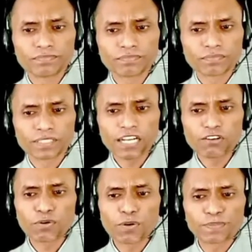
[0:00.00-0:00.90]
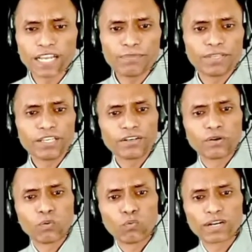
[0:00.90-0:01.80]
Now Gaurav, tell me,
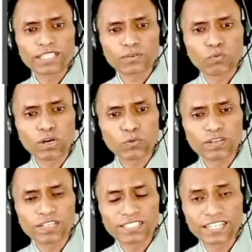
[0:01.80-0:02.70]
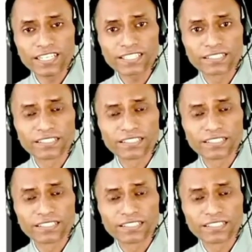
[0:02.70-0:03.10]
what word is this?